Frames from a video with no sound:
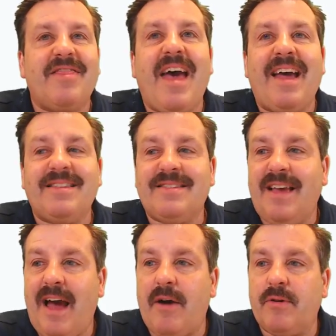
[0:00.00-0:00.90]
That's
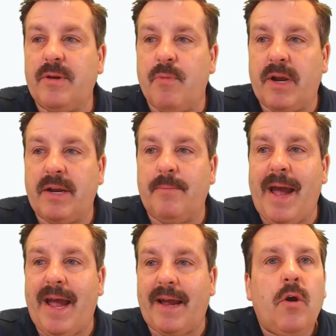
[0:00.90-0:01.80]
how you bring them
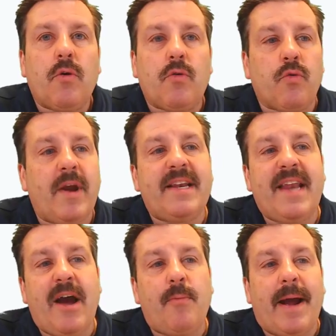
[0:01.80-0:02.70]
back. Right
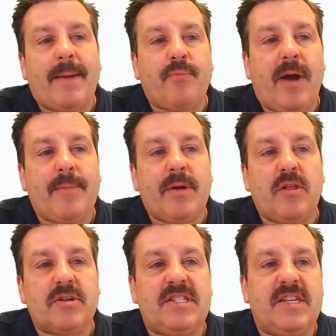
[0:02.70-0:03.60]
now, mine probably
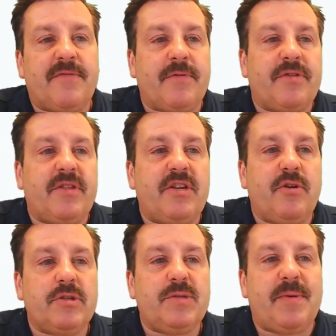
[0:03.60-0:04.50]
looks different than
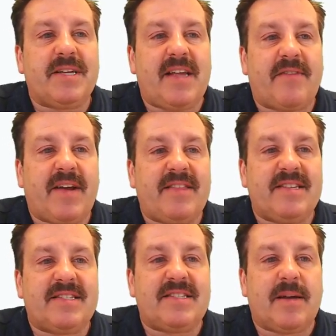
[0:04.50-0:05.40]
yours because I've got
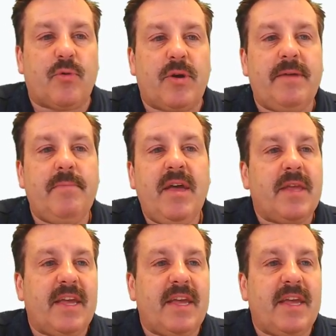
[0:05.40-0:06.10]
this summary.